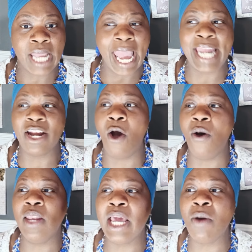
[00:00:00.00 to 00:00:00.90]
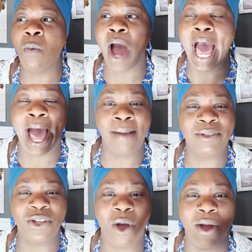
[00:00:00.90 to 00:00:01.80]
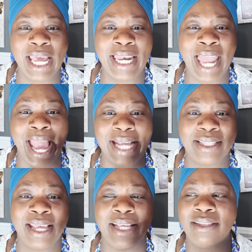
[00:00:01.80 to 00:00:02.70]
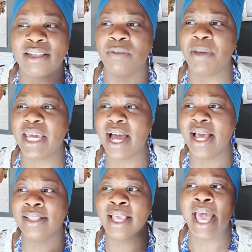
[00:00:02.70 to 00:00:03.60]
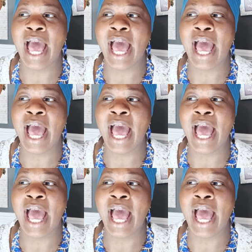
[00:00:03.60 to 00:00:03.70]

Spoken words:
And only why I'm talking like this is because